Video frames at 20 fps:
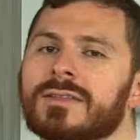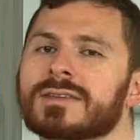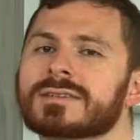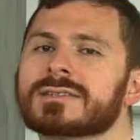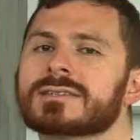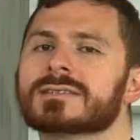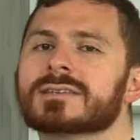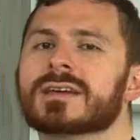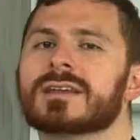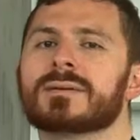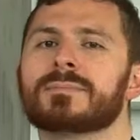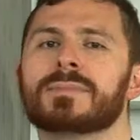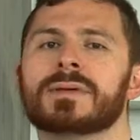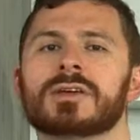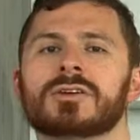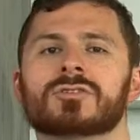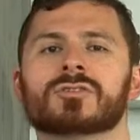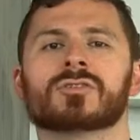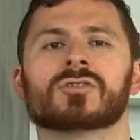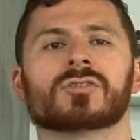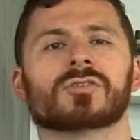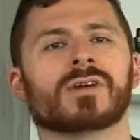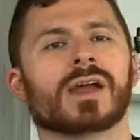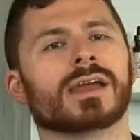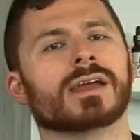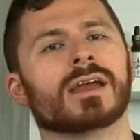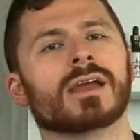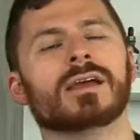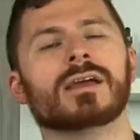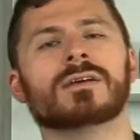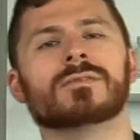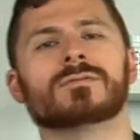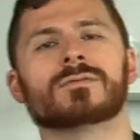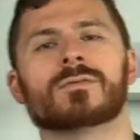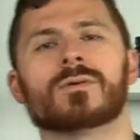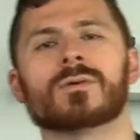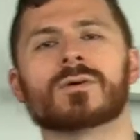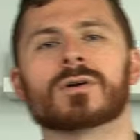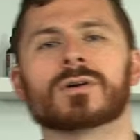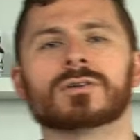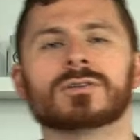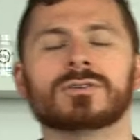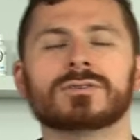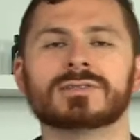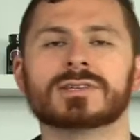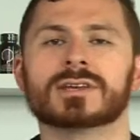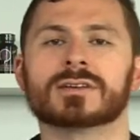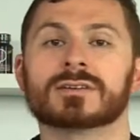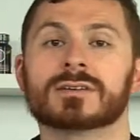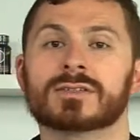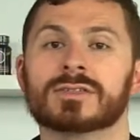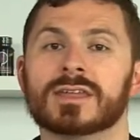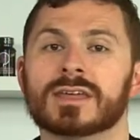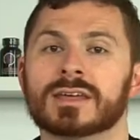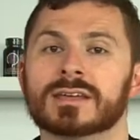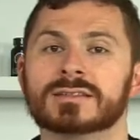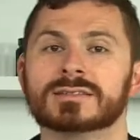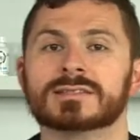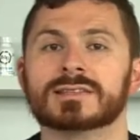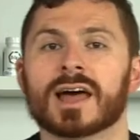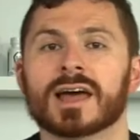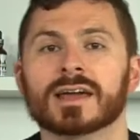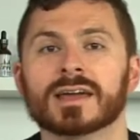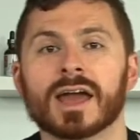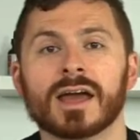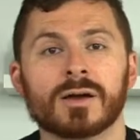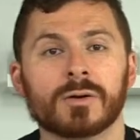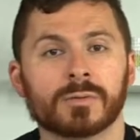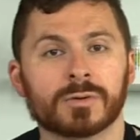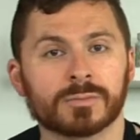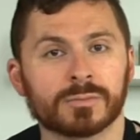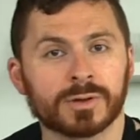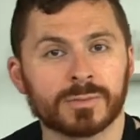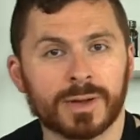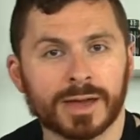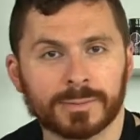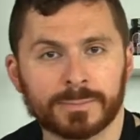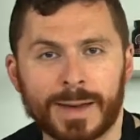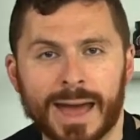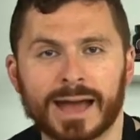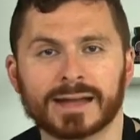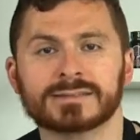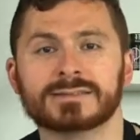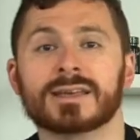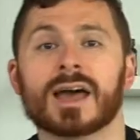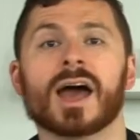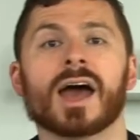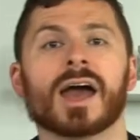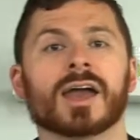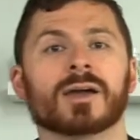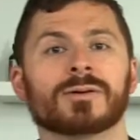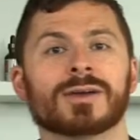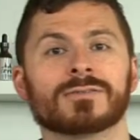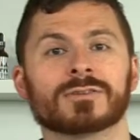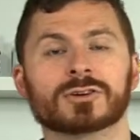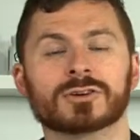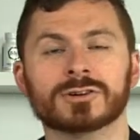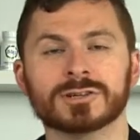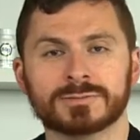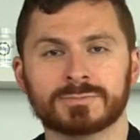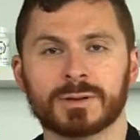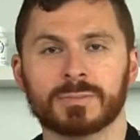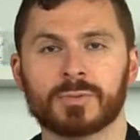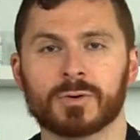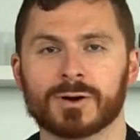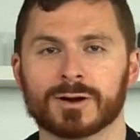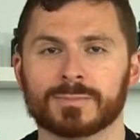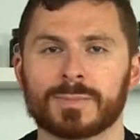this is gonna be great for using things like when we make pad thai. We have a crispy pork